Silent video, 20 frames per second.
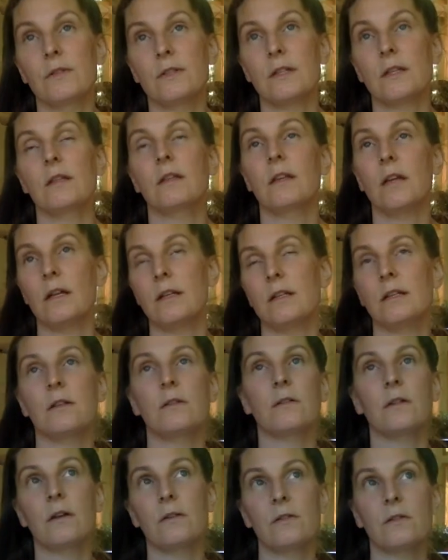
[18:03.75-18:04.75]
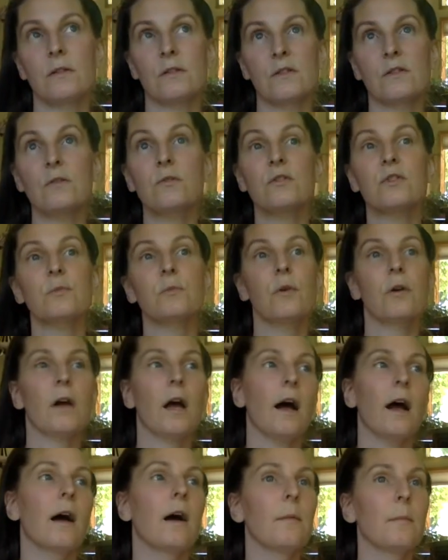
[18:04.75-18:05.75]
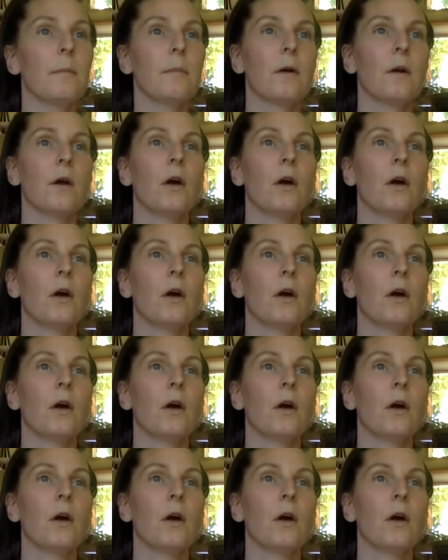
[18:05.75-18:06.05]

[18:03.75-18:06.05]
sudden, the idea that the solution will come